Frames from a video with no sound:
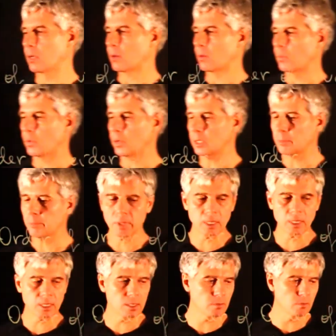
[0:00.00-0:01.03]
will
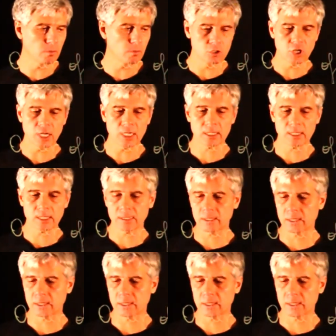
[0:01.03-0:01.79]
be just